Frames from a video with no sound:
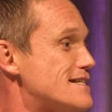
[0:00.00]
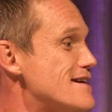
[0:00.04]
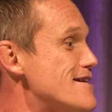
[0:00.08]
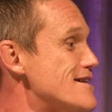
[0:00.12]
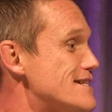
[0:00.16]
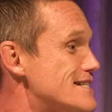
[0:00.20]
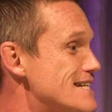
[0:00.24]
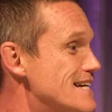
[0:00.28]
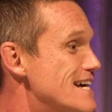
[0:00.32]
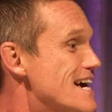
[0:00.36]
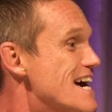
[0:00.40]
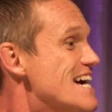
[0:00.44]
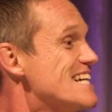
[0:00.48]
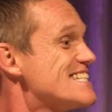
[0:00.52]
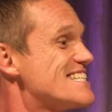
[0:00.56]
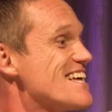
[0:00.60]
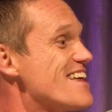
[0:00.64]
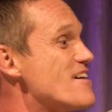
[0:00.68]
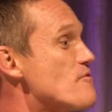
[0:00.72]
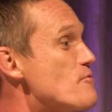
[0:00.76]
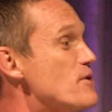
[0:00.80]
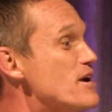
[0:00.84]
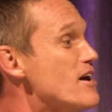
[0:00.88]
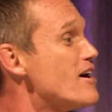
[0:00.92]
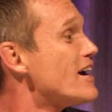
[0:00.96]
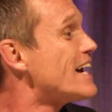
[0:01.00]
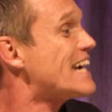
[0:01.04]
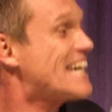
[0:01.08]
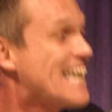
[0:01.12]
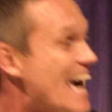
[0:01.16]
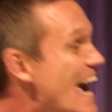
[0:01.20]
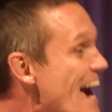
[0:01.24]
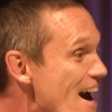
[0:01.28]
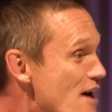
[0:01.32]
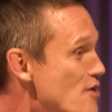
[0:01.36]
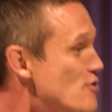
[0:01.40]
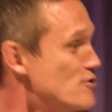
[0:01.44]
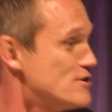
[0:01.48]
Seriously. So we don't
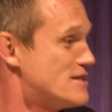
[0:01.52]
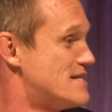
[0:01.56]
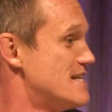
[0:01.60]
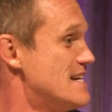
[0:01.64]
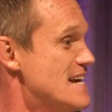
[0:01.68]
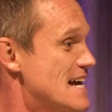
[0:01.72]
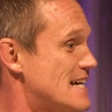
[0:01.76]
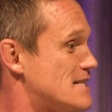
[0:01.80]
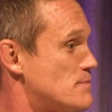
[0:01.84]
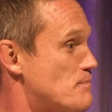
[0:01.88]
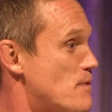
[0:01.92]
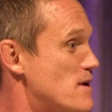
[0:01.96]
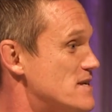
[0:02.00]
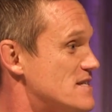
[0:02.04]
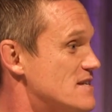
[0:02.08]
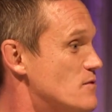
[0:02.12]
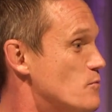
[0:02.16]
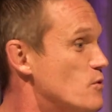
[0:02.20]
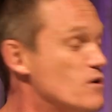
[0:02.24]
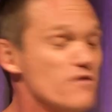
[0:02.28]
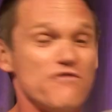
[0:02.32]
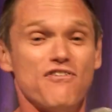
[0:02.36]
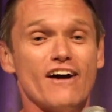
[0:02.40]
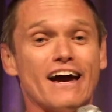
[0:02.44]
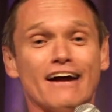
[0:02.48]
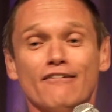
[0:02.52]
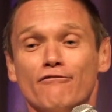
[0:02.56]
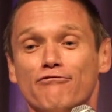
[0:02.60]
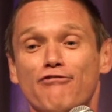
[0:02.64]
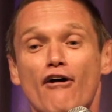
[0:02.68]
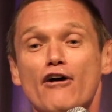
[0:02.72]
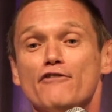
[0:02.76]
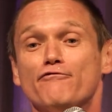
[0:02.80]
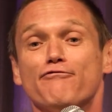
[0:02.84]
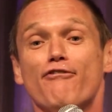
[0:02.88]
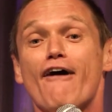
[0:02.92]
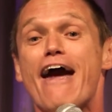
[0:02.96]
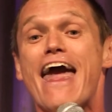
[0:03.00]
care who's the next president. We'll
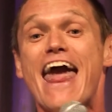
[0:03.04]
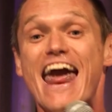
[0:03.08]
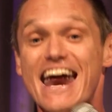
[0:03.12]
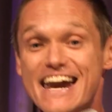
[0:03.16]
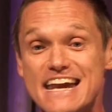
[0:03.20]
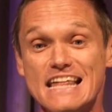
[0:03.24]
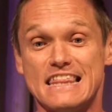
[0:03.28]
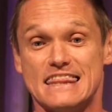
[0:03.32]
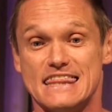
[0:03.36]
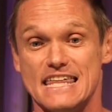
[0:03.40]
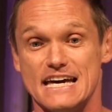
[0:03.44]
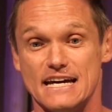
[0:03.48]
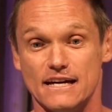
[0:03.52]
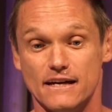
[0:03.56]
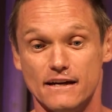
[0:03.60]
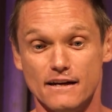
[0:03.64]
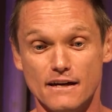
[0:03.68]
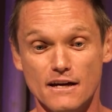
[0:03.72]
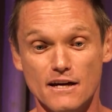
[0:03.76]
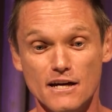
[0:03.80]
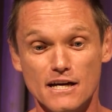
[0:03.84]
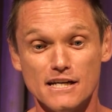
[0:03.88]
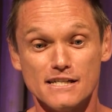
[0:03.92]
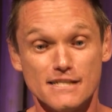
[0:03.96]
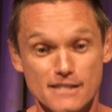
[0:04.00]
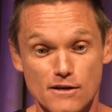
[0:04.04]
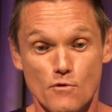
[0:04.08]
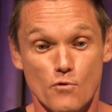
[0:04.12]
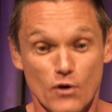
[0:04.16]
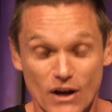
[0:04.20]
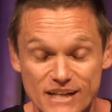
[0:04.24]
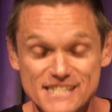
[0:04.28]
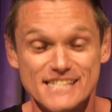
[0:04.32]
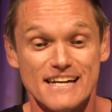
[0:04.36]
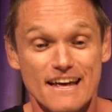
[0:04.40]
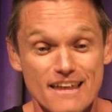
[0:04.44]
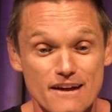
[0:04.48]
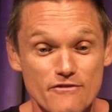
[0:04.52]
vote for anything. See,
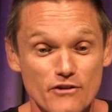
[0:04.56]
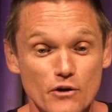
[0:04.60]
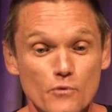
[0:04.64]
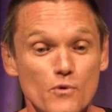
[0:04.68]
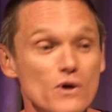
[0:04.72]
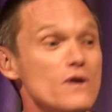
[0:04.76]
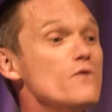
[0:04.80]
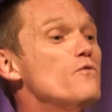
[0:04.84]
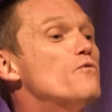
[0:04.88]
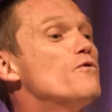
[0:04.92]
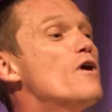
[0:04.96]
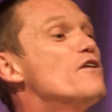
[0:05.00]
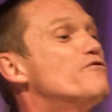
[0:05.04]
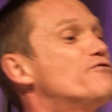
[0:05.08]
South Africa will